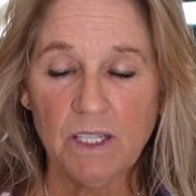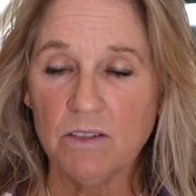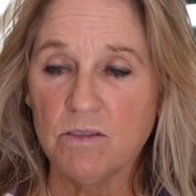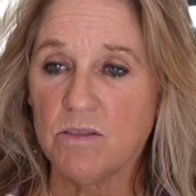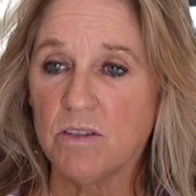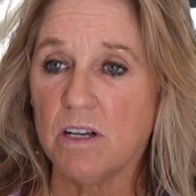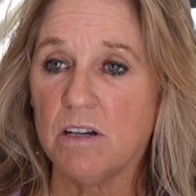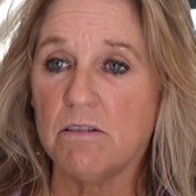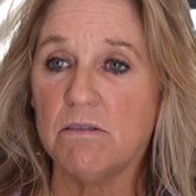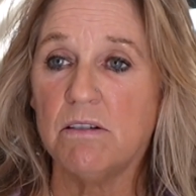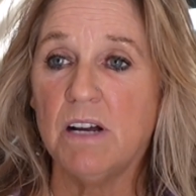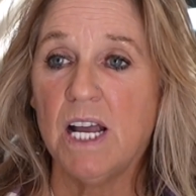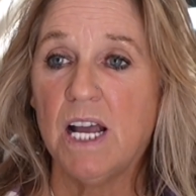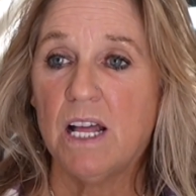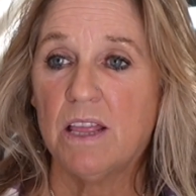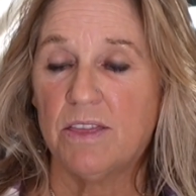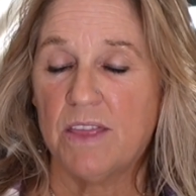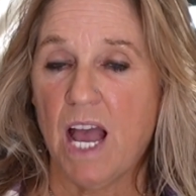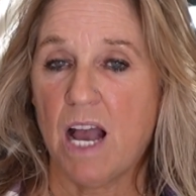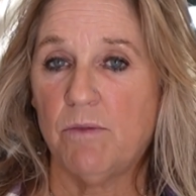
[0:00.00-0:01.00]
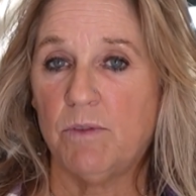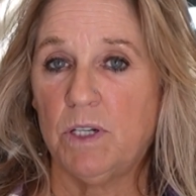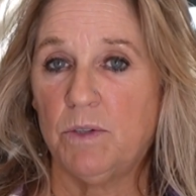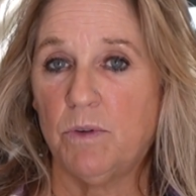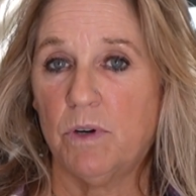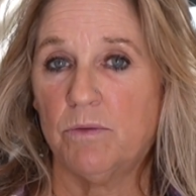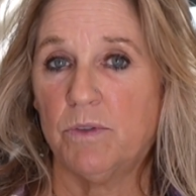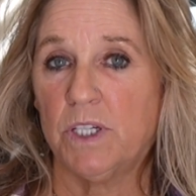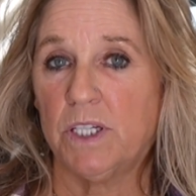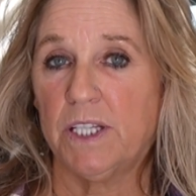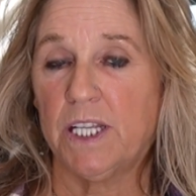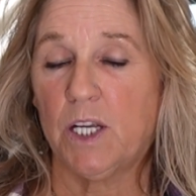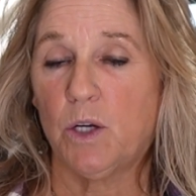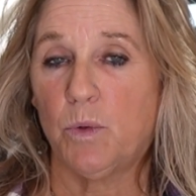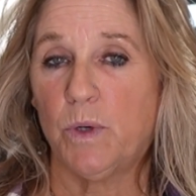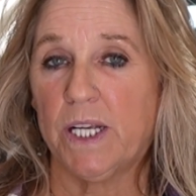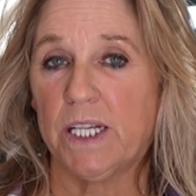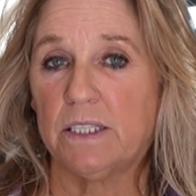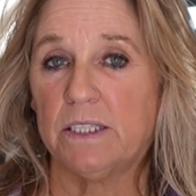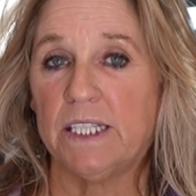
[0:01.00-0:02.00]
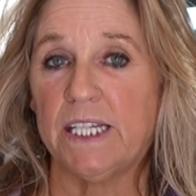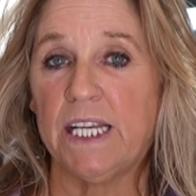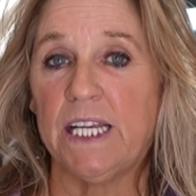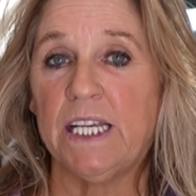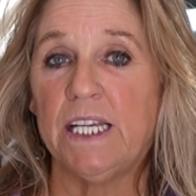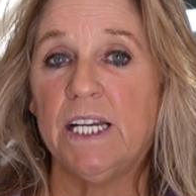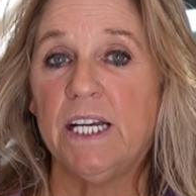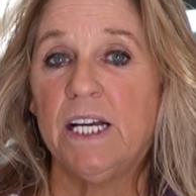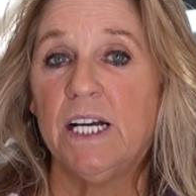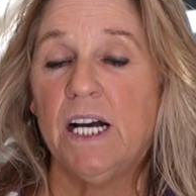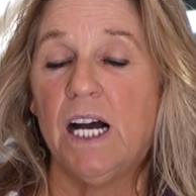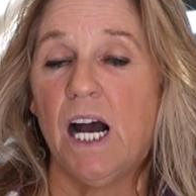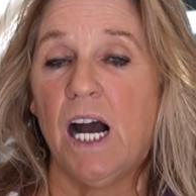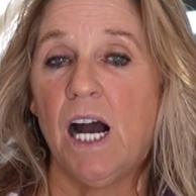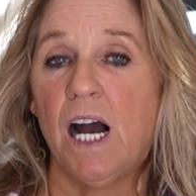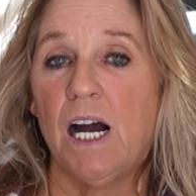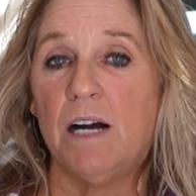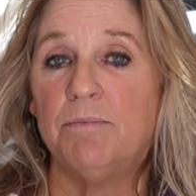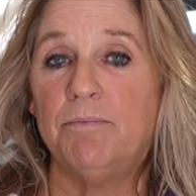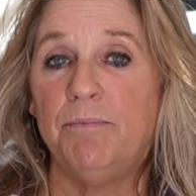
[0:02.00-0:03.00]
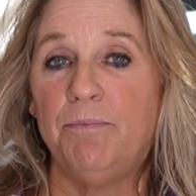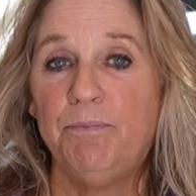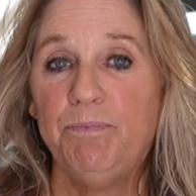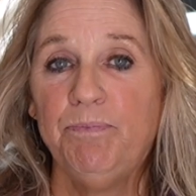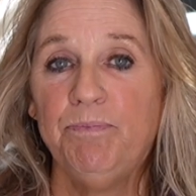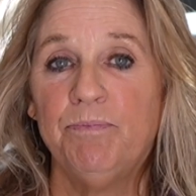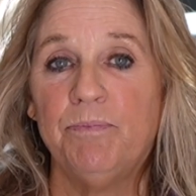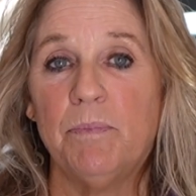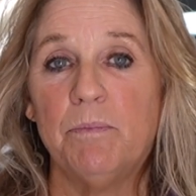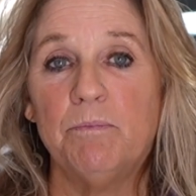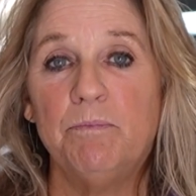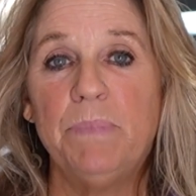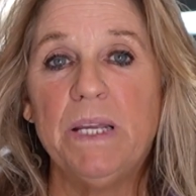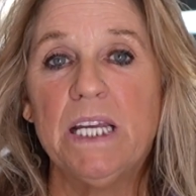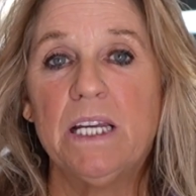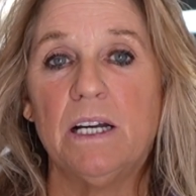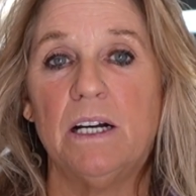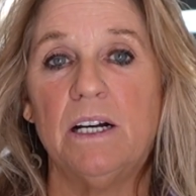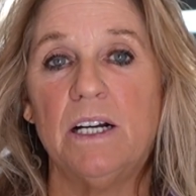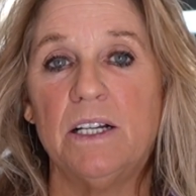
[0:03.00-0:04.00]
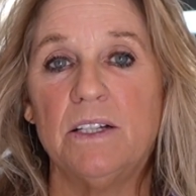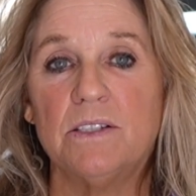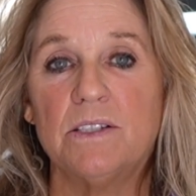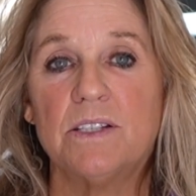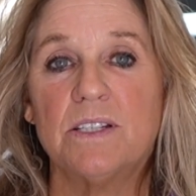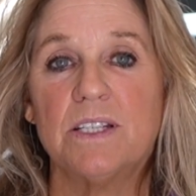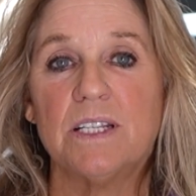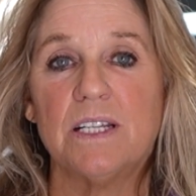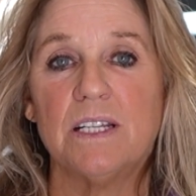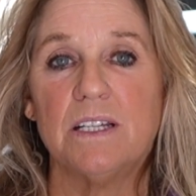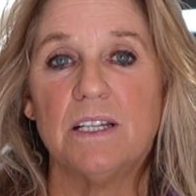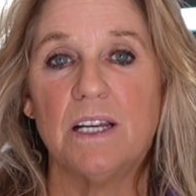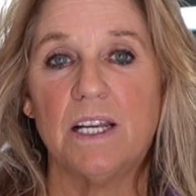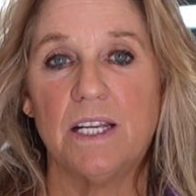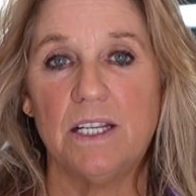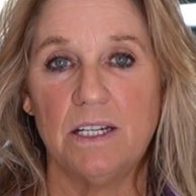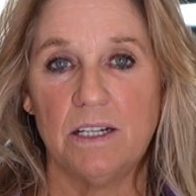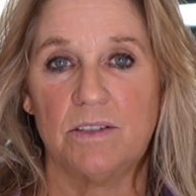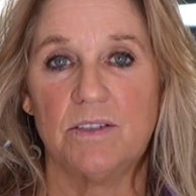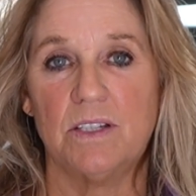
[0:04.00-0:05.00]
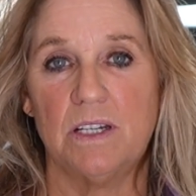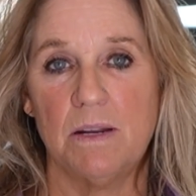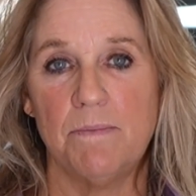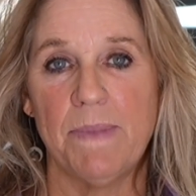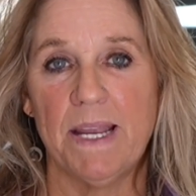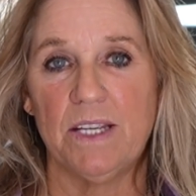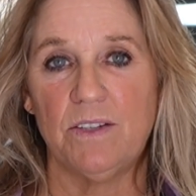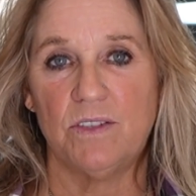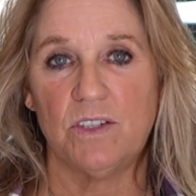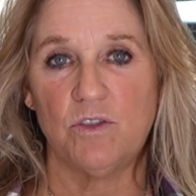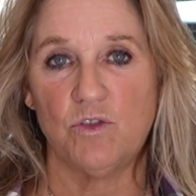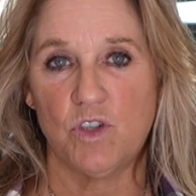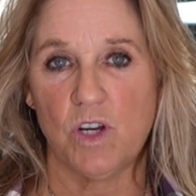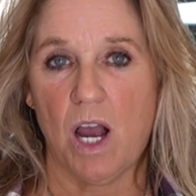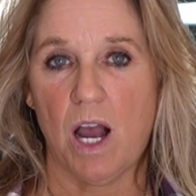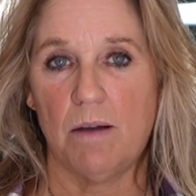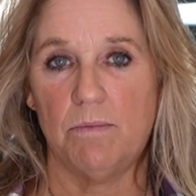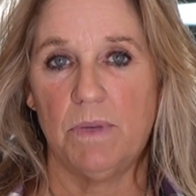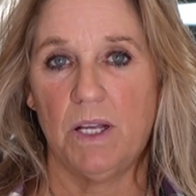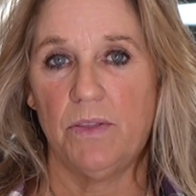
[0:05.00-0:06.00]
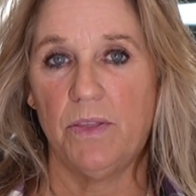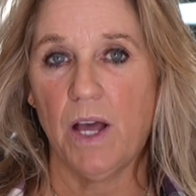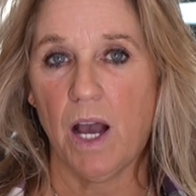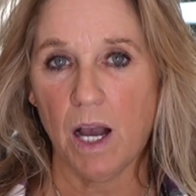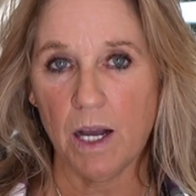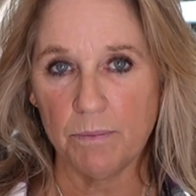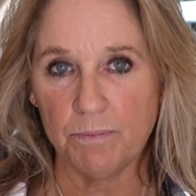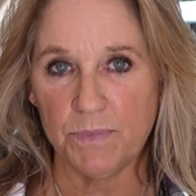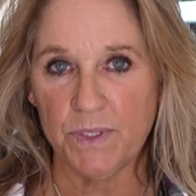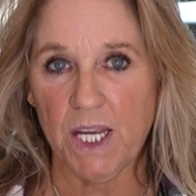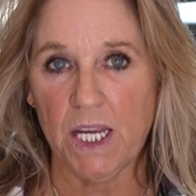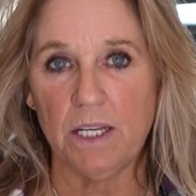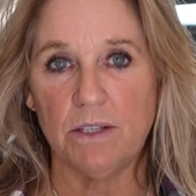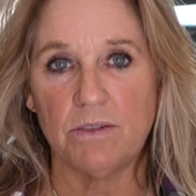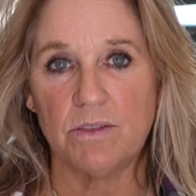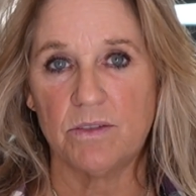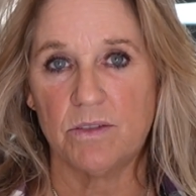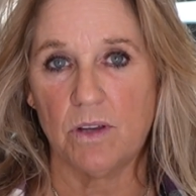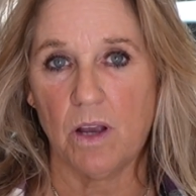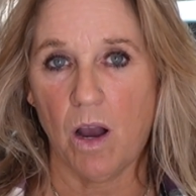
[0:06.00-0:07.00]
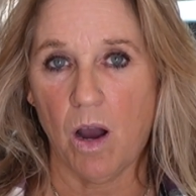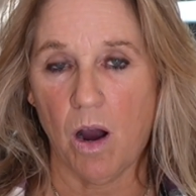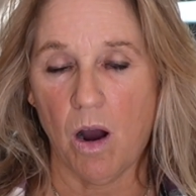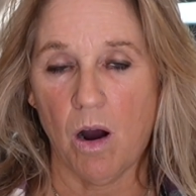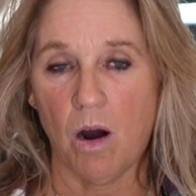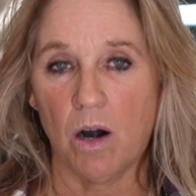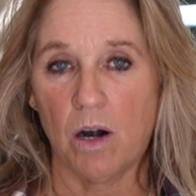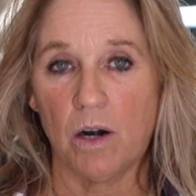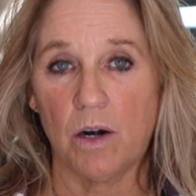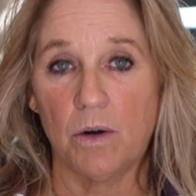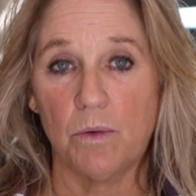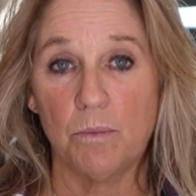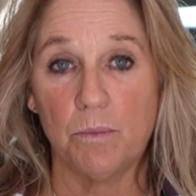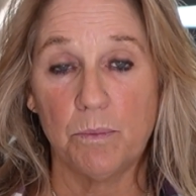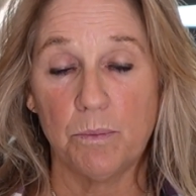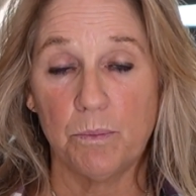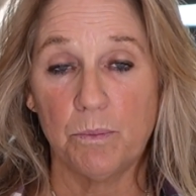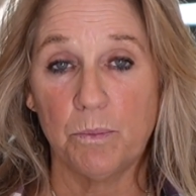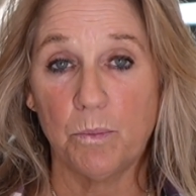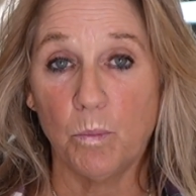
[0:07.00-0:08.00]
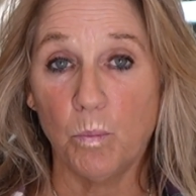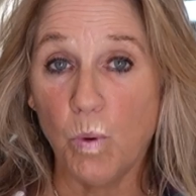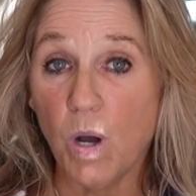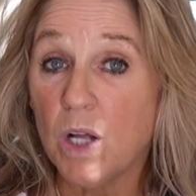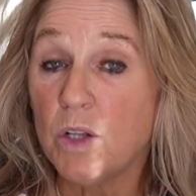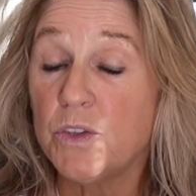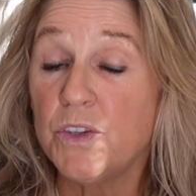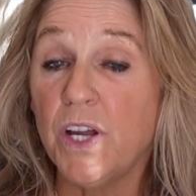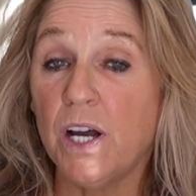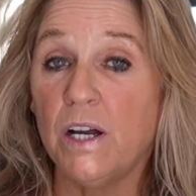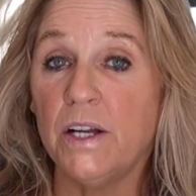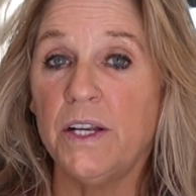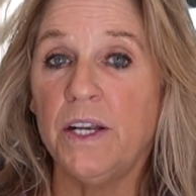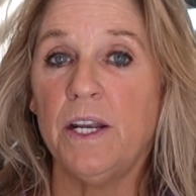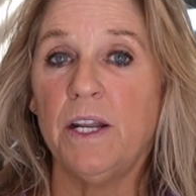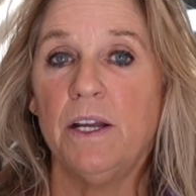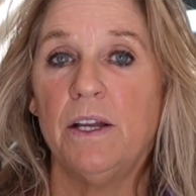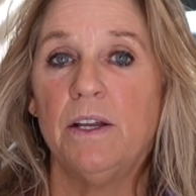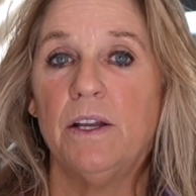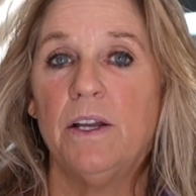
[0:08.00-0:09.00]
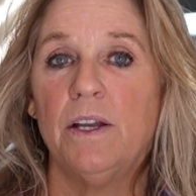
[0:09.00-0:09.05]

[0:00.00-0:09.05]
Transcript: So that one went really quickly because he does an amazing job. The updates are well done,